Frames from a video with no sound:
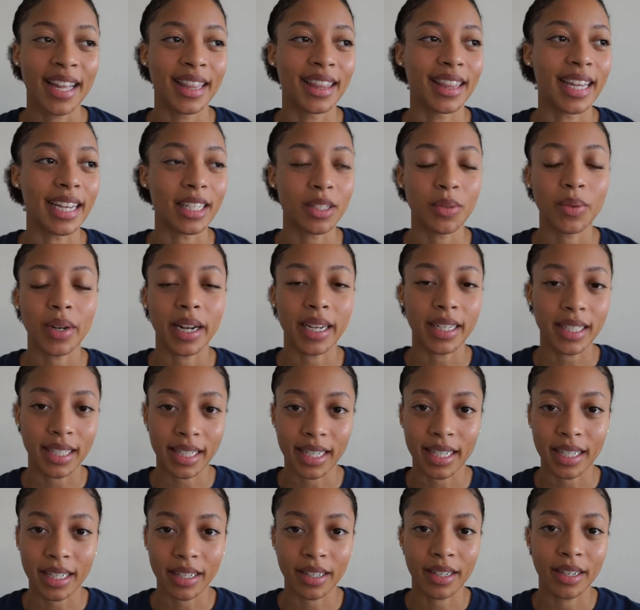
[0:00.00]
That's what I
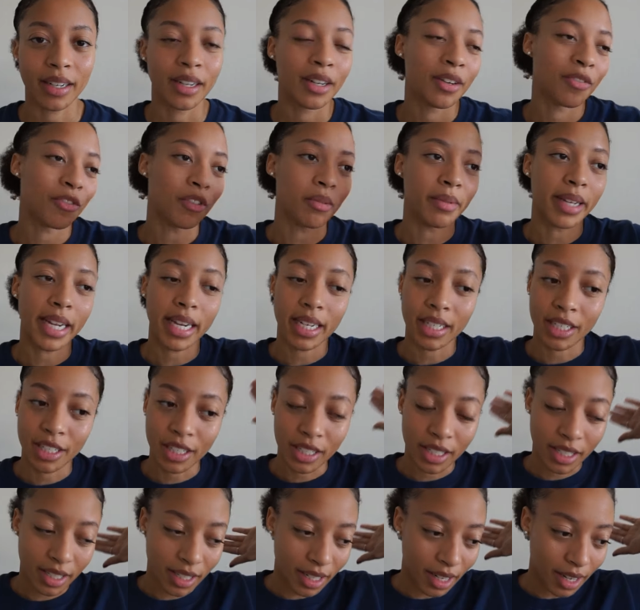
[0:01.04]
did from the
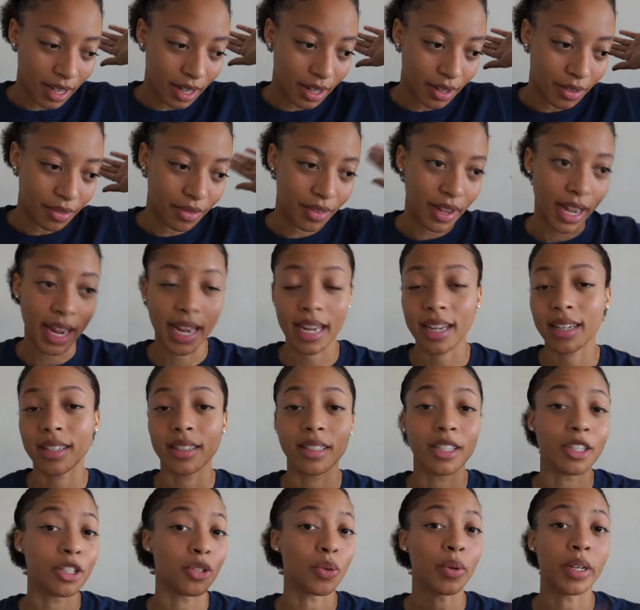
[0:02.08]
ages of
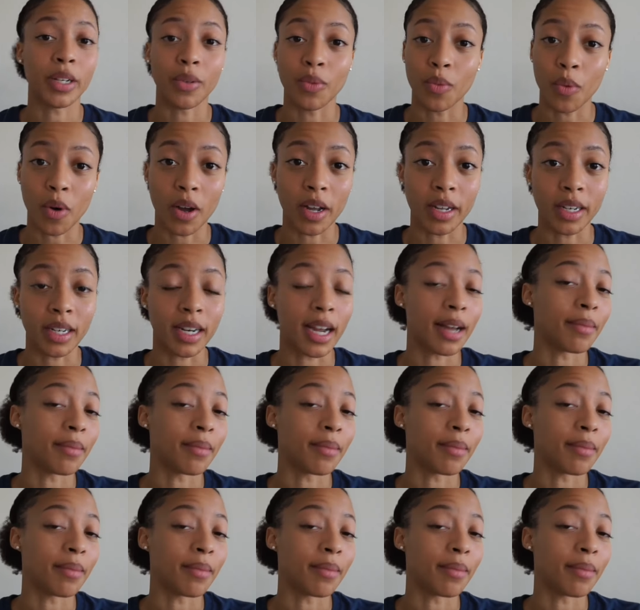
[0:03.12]
eight to twenty-one.